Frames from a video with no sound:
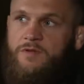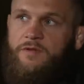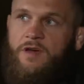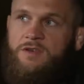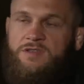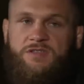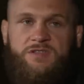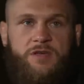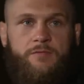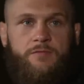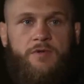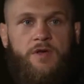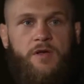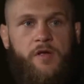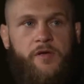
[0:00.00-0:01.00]
I see
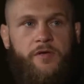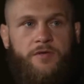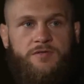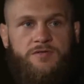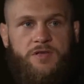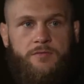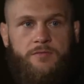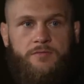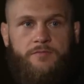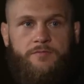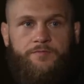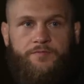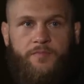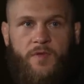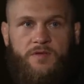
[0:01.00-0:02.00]
some
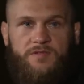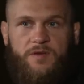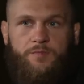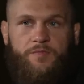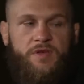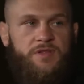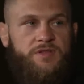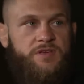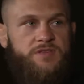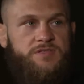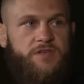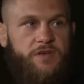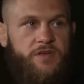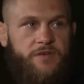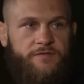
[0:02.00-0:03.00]
some some
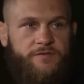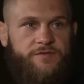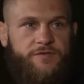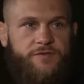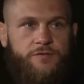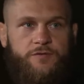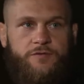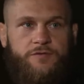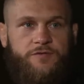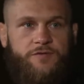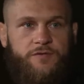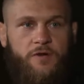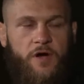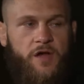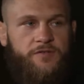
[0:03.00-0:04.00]
buildings like have two
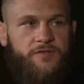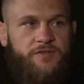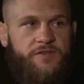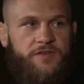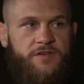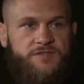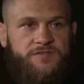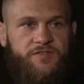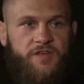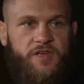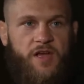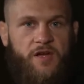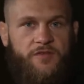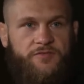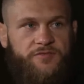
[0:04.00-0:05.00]
200 years
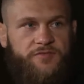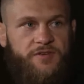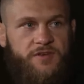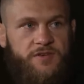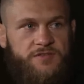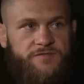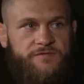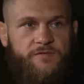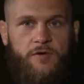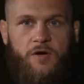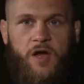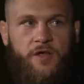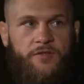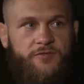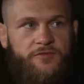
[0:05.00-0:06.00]
300 years oh,
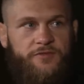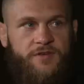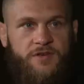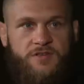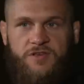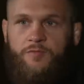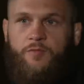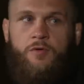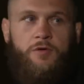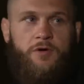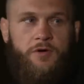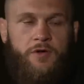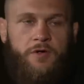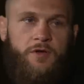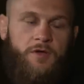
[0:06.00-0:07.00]
400 years and
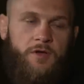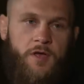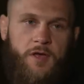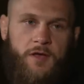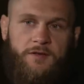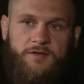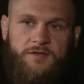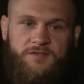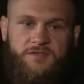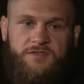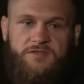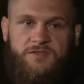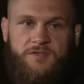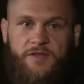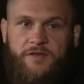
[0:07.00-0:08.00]
more and this
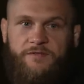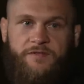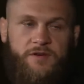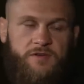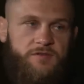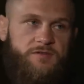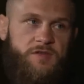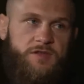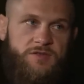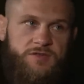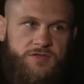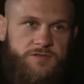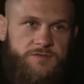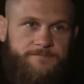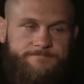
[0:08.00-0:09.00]
is like very good
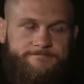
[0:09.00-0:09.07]
energy